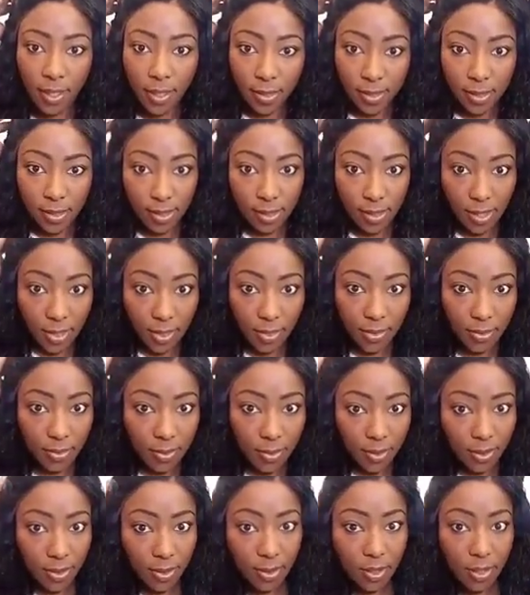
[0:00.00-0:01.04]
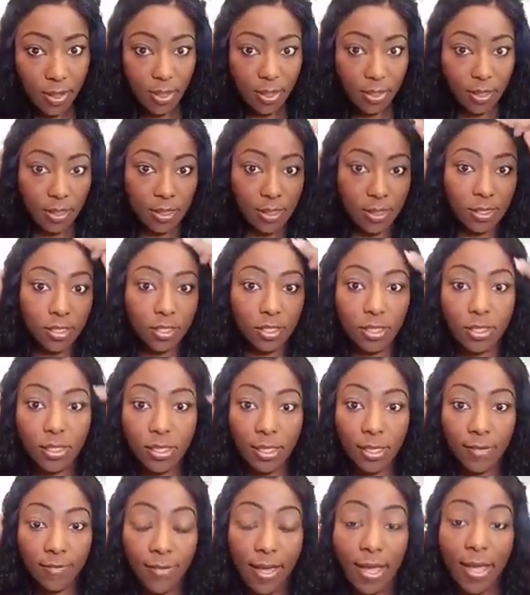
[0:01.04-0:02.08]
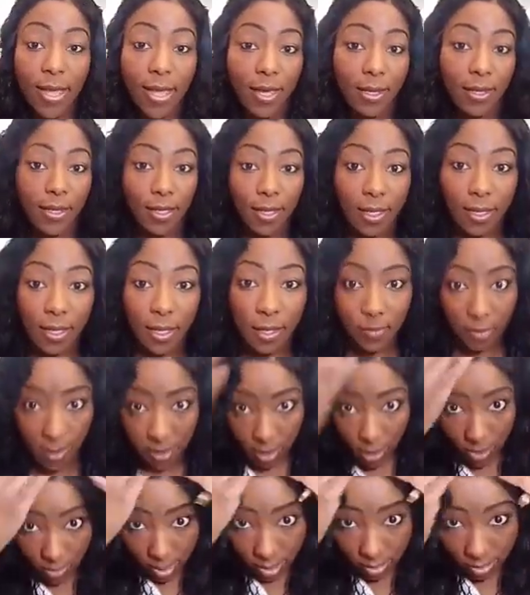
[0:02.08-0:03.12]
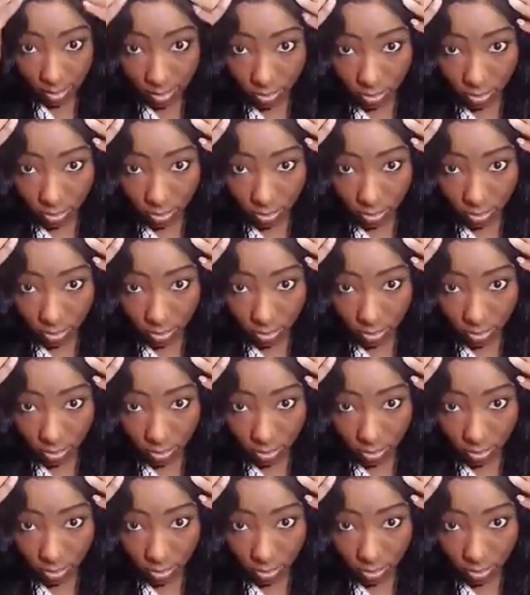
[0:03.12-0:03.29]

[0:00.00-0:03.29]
So this is just if I had to get up and go out the